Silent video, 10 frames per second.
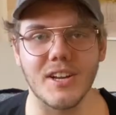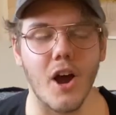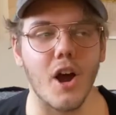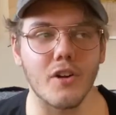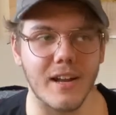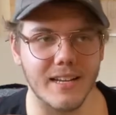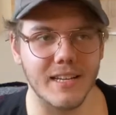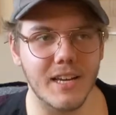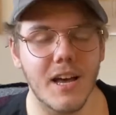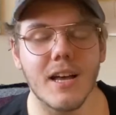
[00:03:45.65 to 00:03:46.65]
And
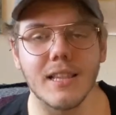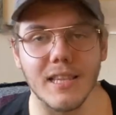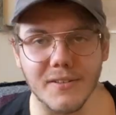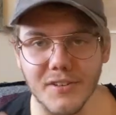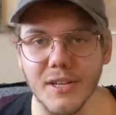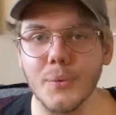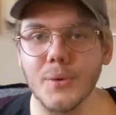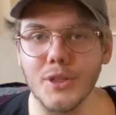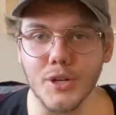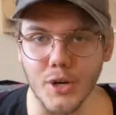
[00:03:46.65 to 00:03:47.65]
already living
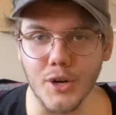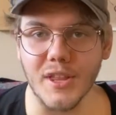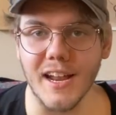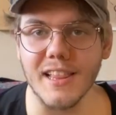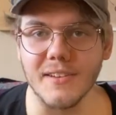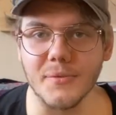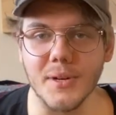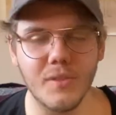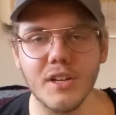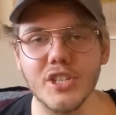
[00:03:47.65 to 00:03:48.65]
with the girl that I live
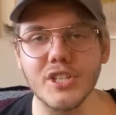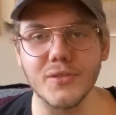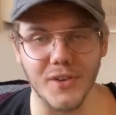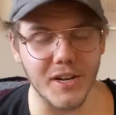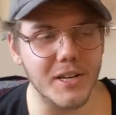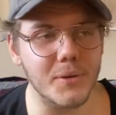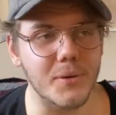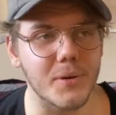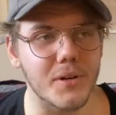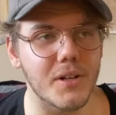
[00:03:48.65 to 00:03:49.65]
with, she's very
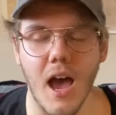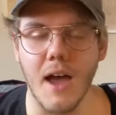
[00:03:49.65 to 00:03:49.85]
cool.